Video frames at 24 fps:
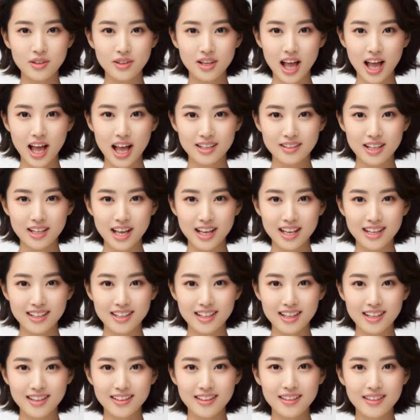Hi there,
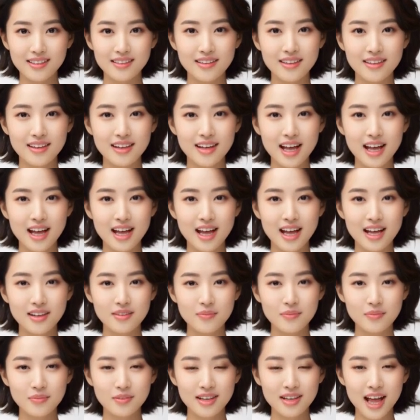it's Azilia here
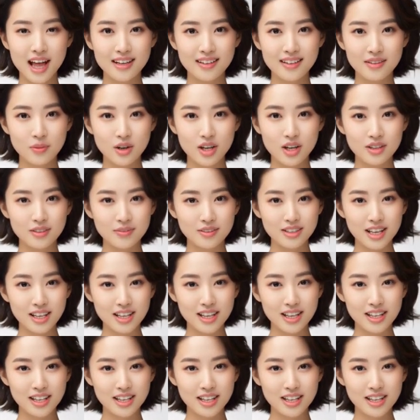from Tax World.